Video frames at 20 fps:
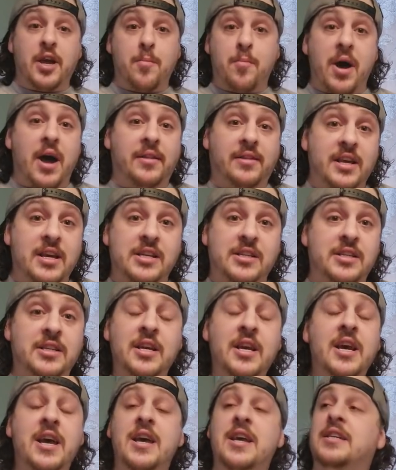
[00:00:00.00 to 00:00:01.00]
about this
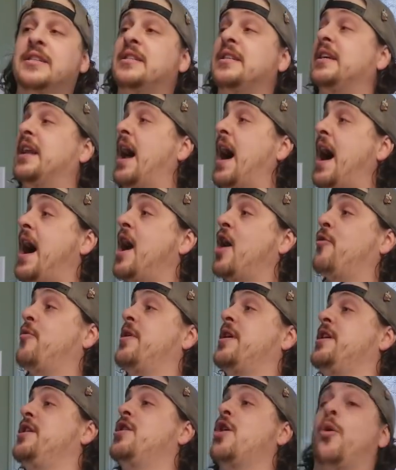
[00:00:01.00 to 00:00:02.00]
is that I
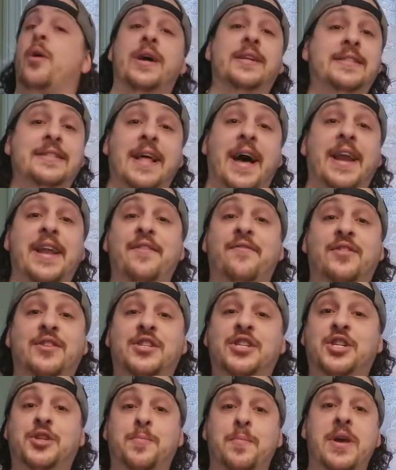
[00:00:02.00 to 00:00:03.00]
already know it's not even
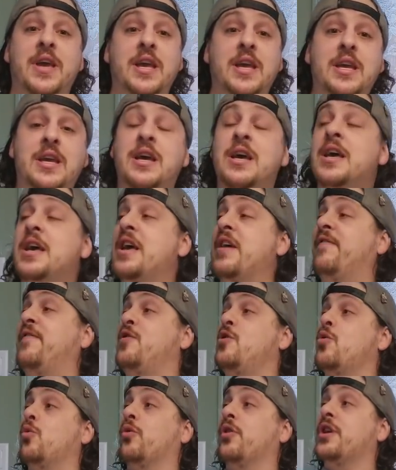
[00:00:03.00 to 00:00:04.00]
just me. If
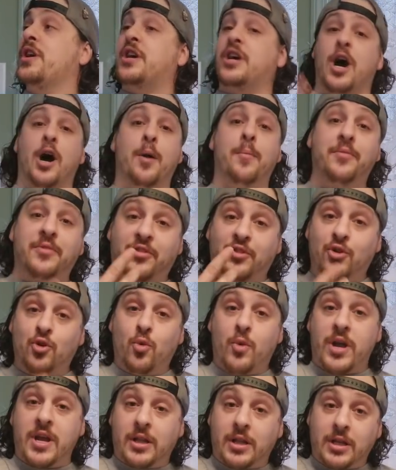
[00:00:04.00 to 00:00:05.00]
you were to come to
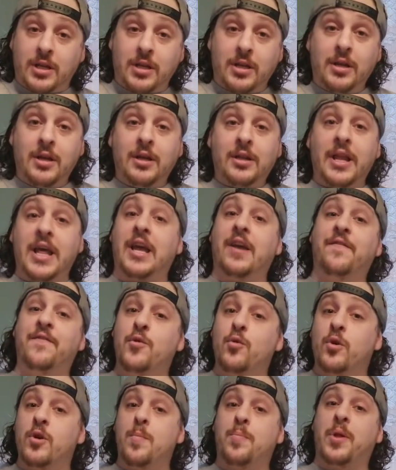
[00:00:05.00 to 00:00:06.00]
New England, like if you
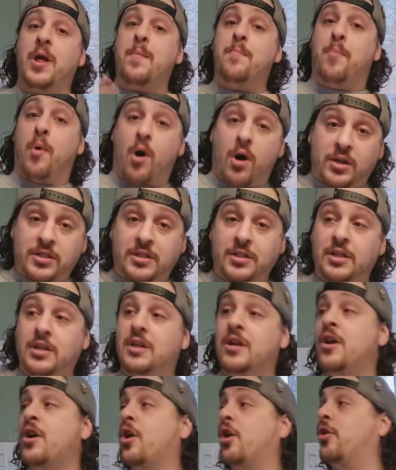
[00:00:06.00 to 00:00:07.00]
were to play
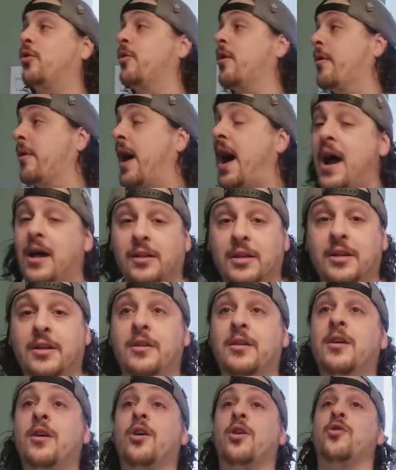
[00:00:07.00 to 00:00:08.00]
Boston or Rhode
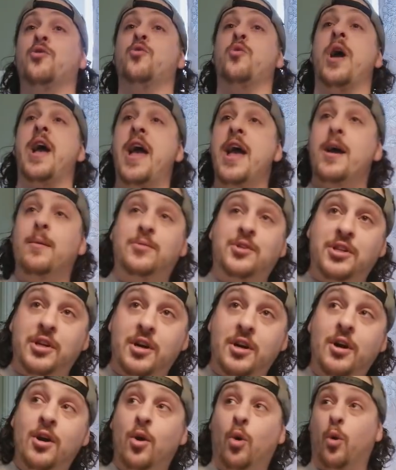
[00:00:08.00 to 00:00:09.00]
Island or New
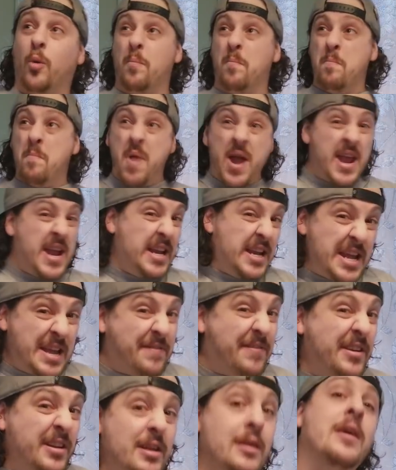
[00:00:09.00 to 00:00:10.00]
Hampshire or Maine
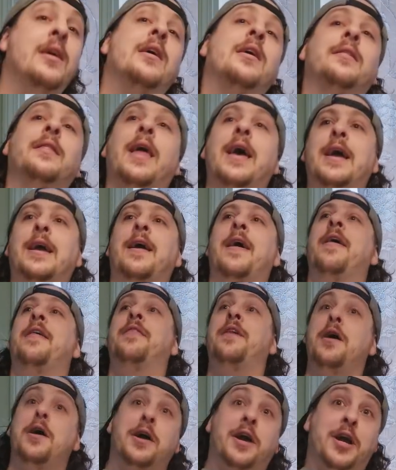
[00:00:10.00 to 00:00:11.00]
even, like
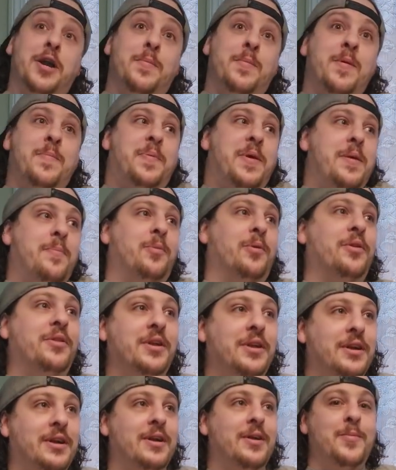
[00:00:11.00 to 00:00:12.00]
there are going to be people that
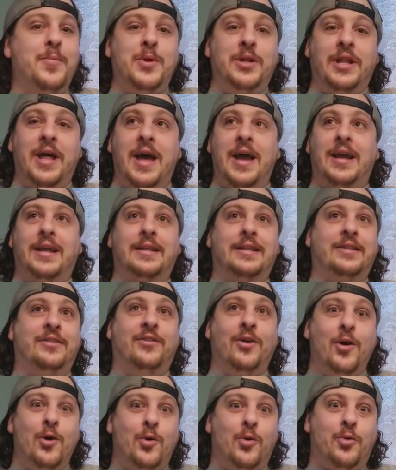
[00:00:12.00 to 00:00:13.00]
are going to be like,
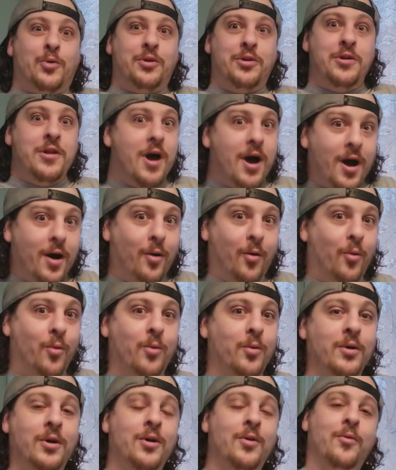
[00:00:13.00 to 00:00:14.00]
dude, no.
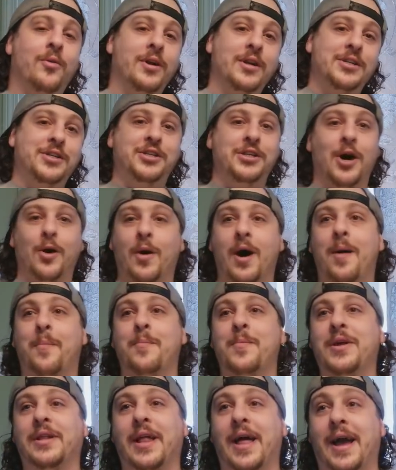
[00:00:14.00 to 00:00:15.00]
We're going to show up
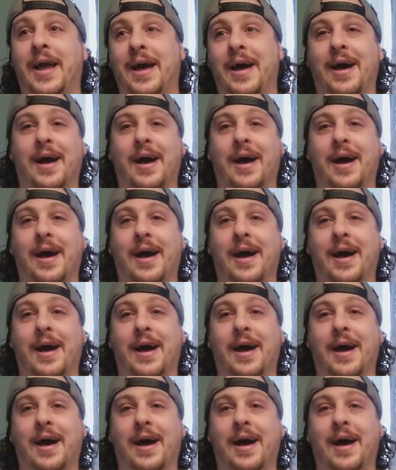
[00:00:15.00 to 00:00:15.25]
and be like,